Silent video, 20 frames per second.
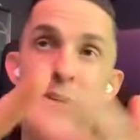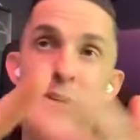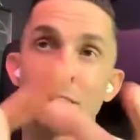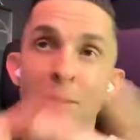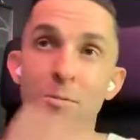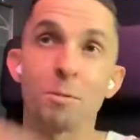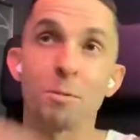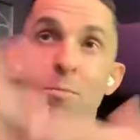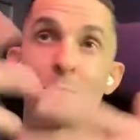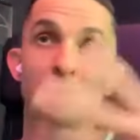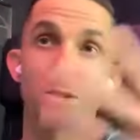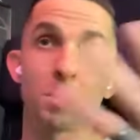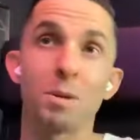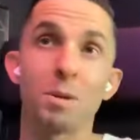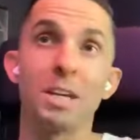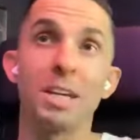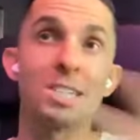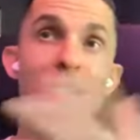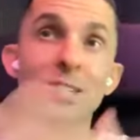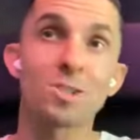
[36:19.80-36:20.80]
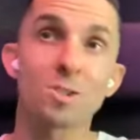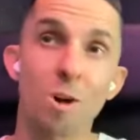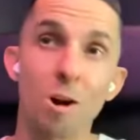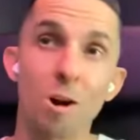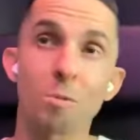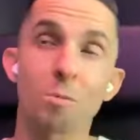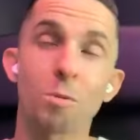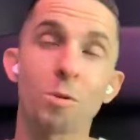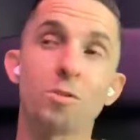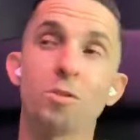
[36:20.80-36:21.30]
like when somebody gets
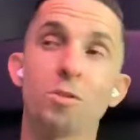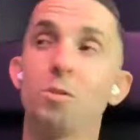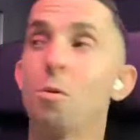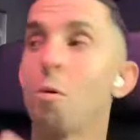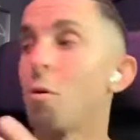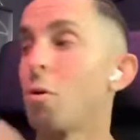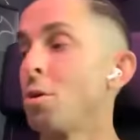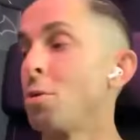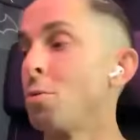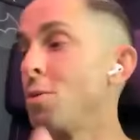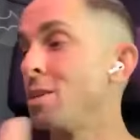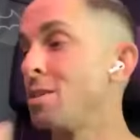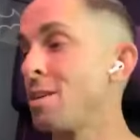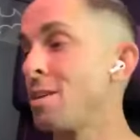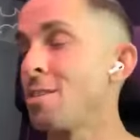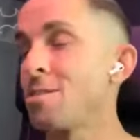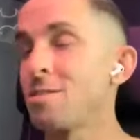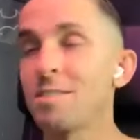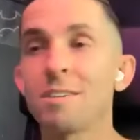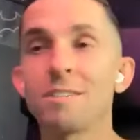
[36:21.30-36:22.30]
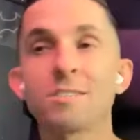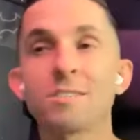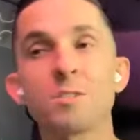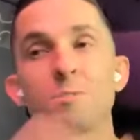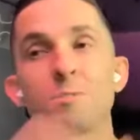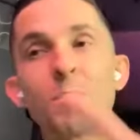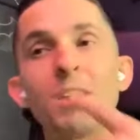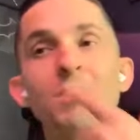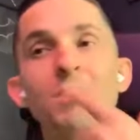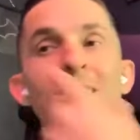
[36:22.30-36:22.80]
started with you, or your retail sales, it's
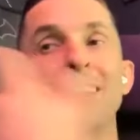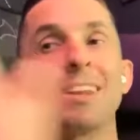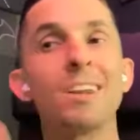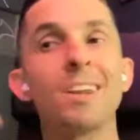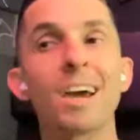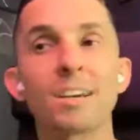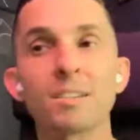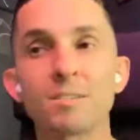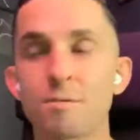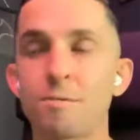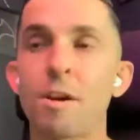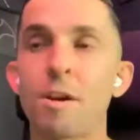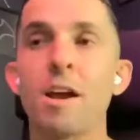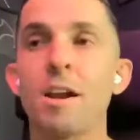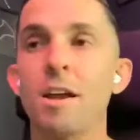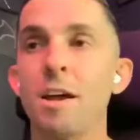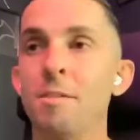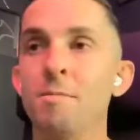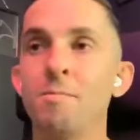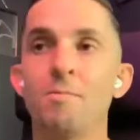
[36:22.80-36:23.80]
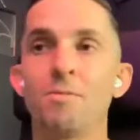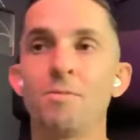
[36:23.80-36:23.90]
paid the next Friday,